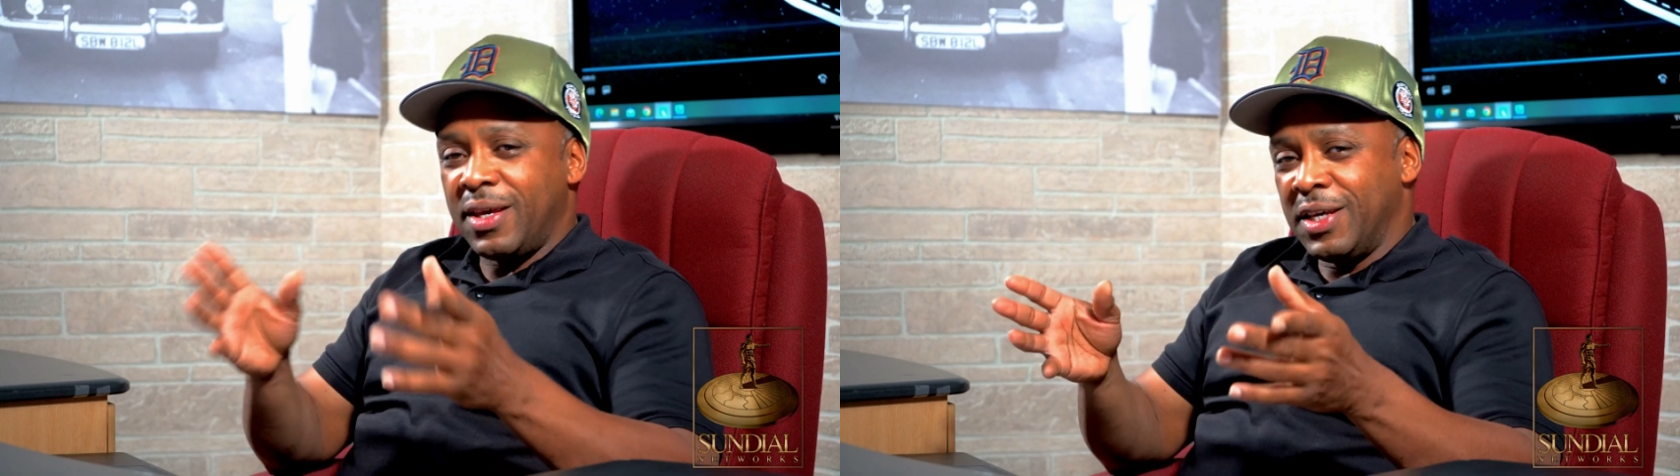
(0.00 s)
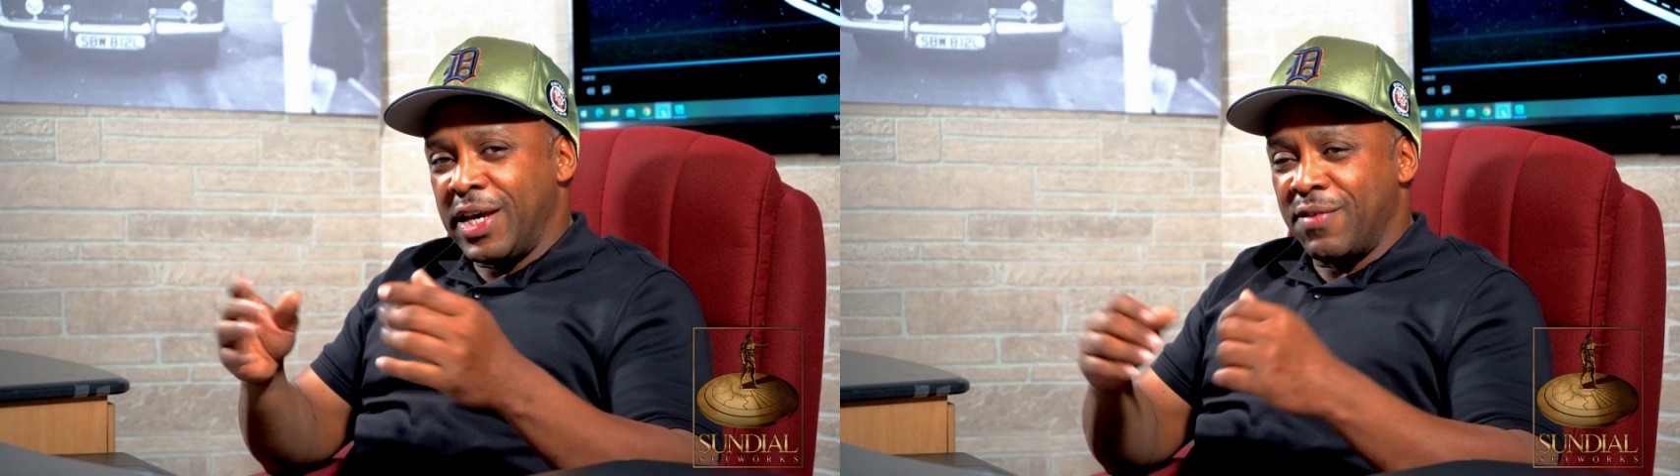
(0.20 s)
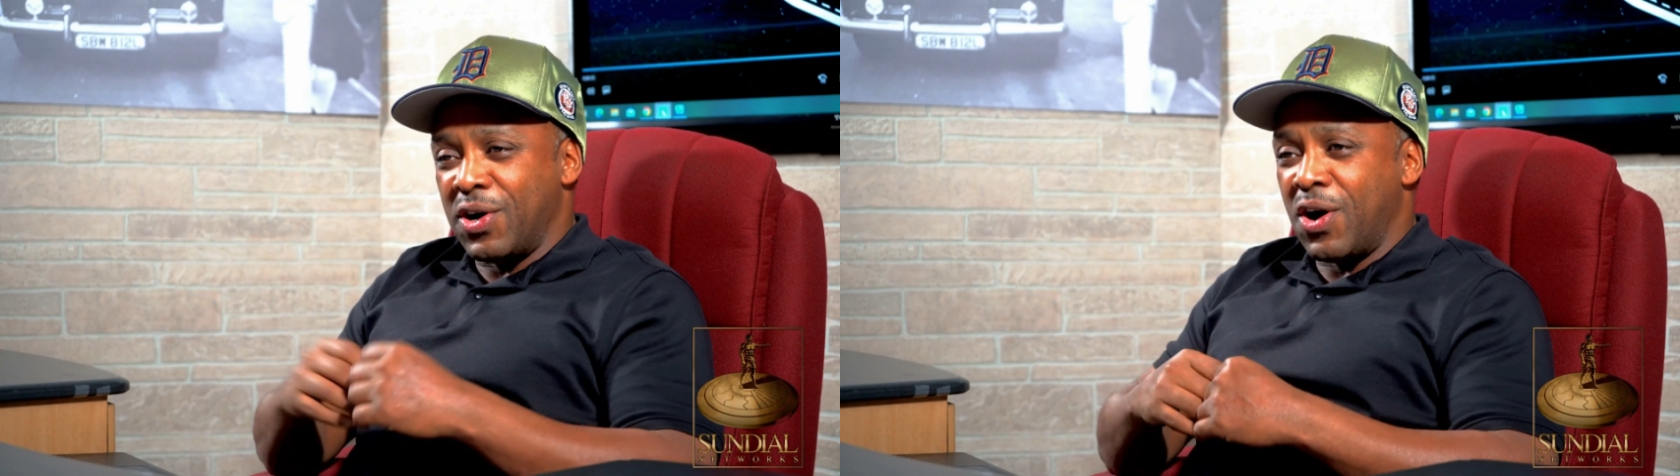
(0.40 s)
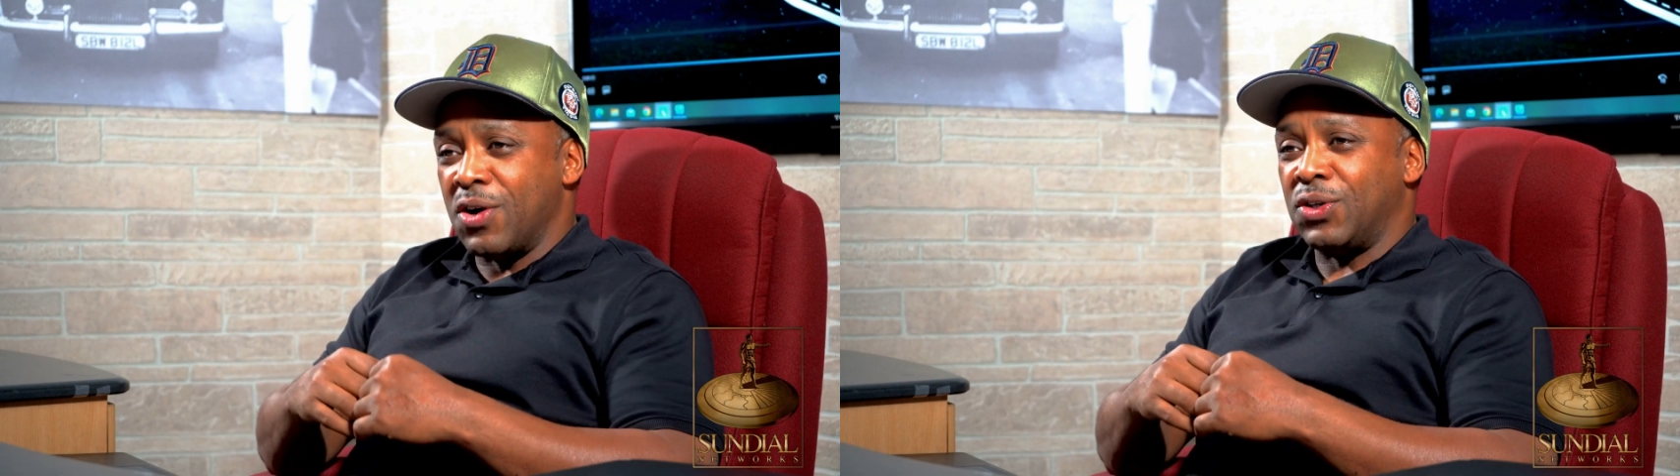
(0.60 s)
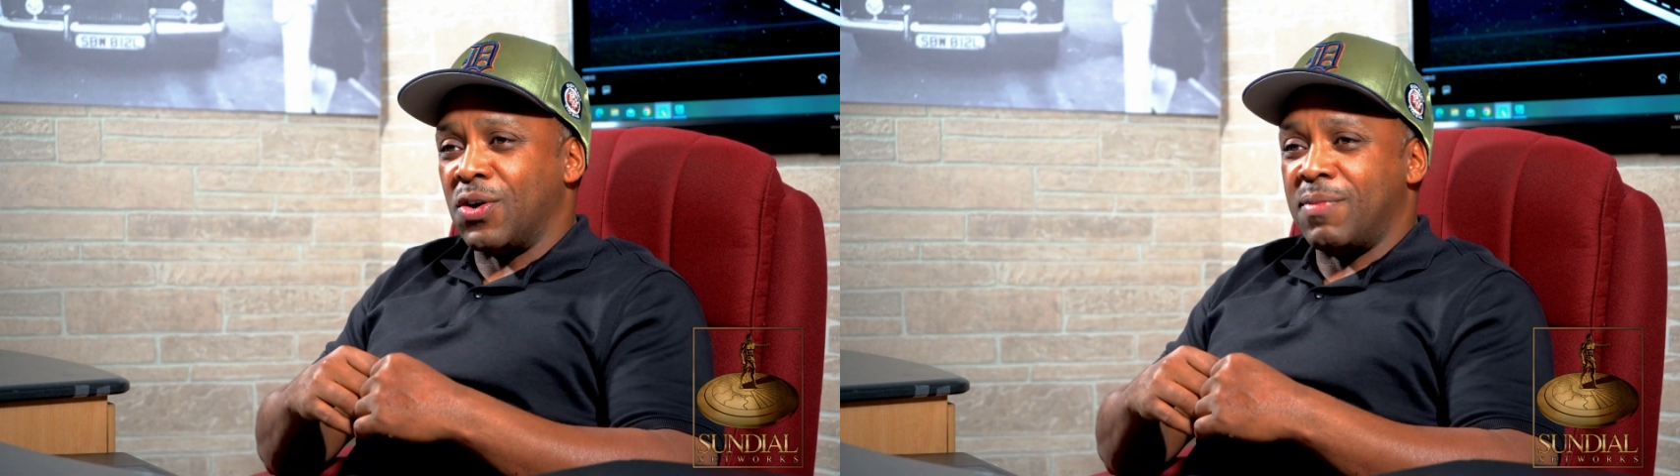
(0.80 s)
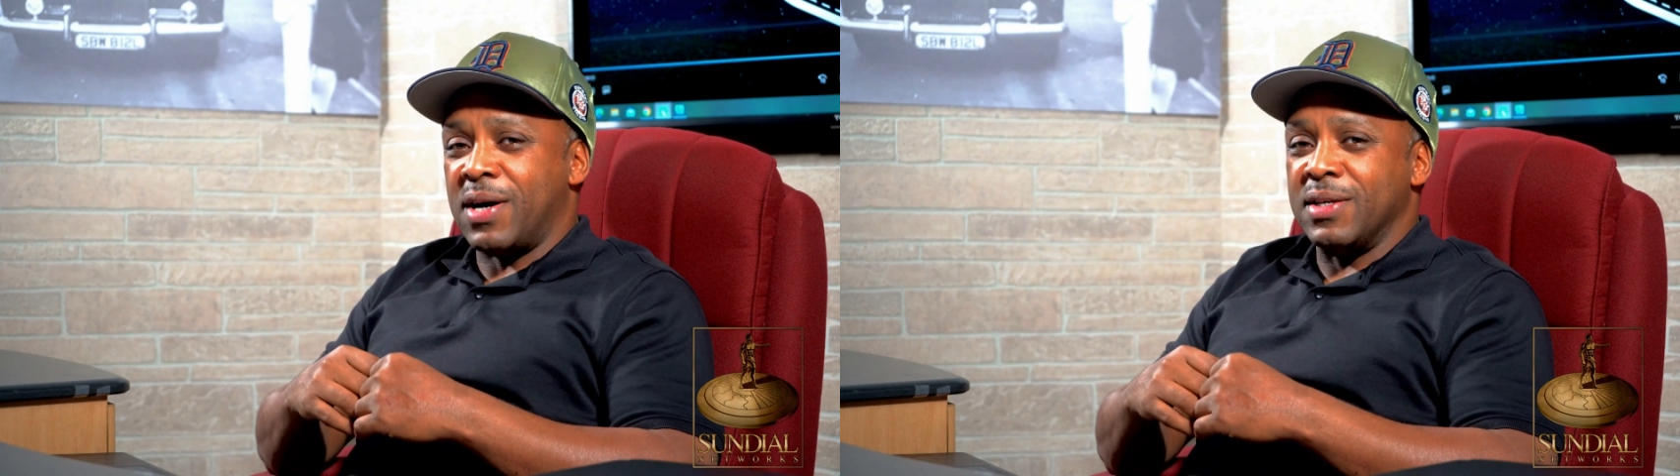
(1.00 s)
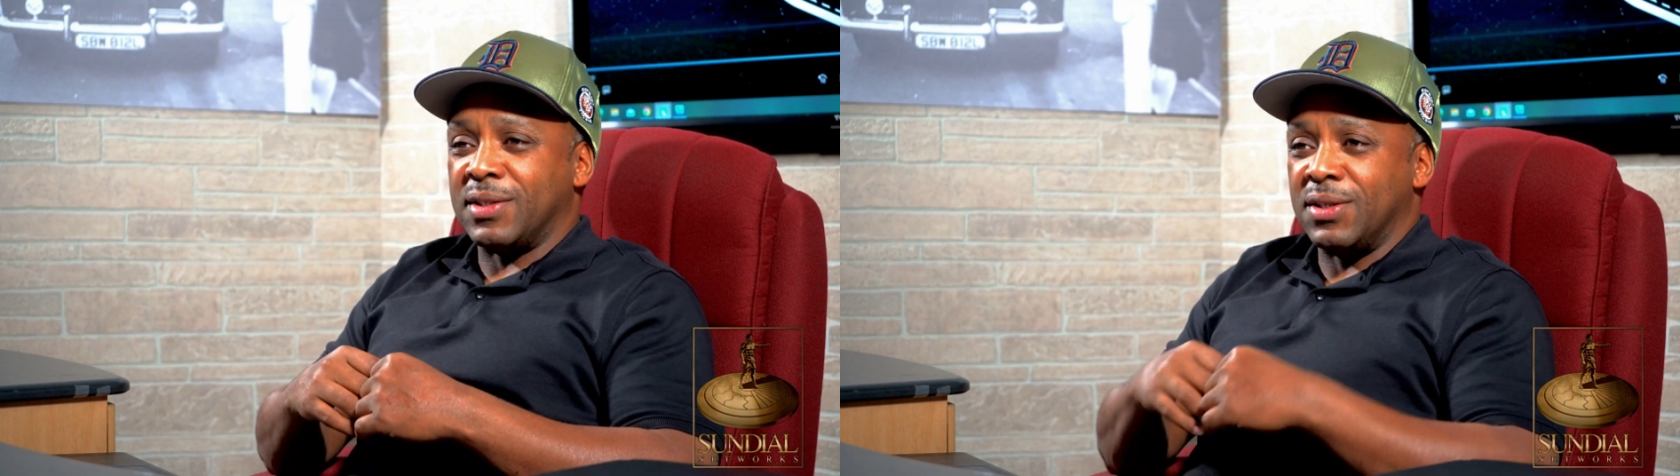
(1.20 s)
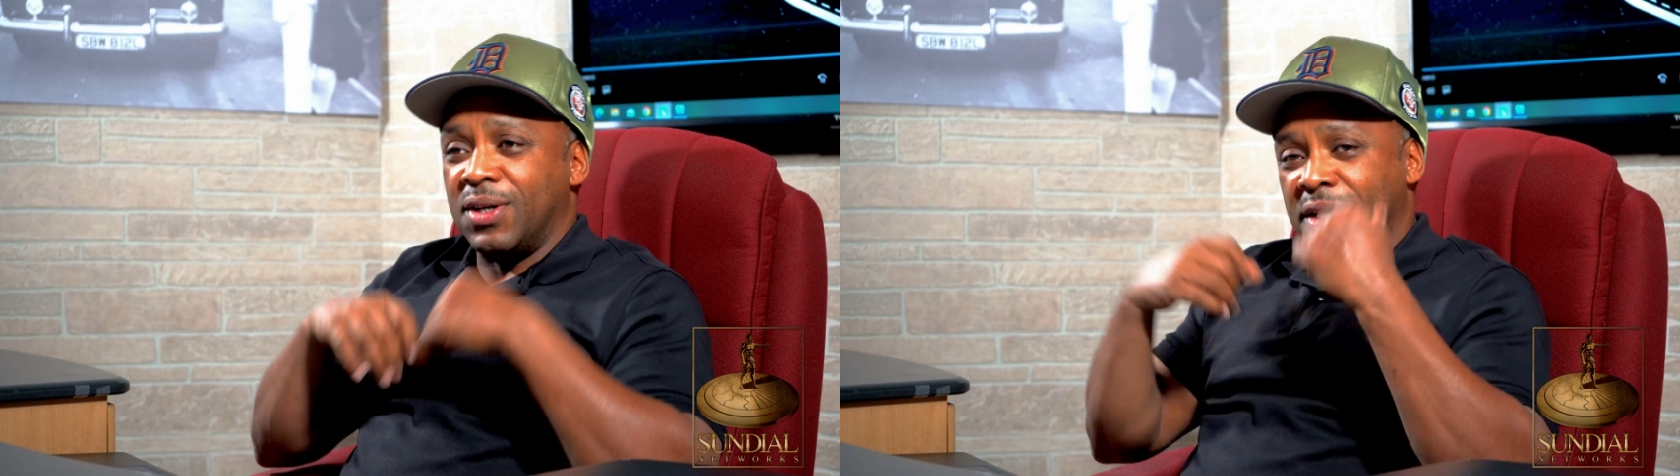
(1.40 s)
Kevin Hart talk about his
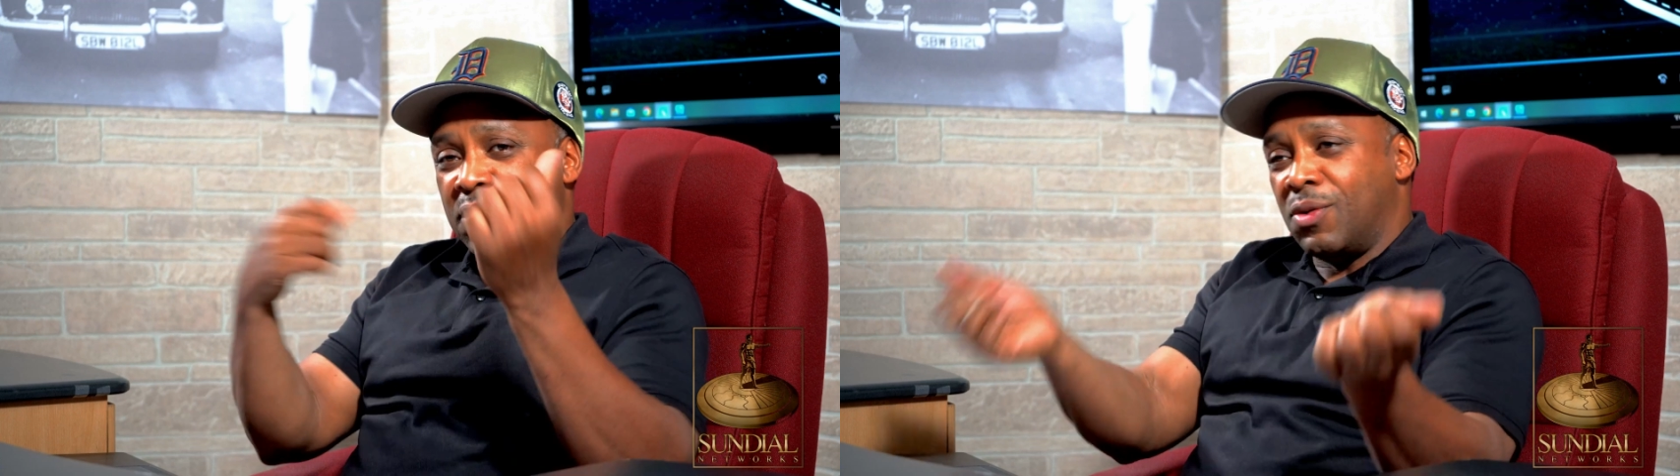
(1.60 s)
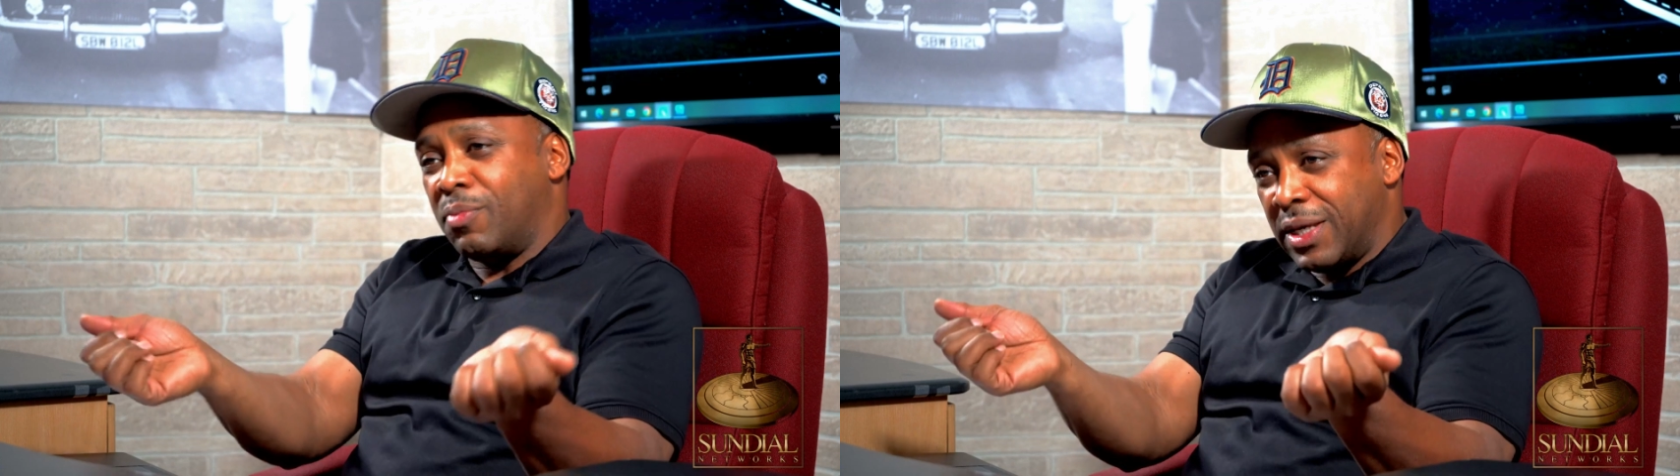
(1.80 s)
son,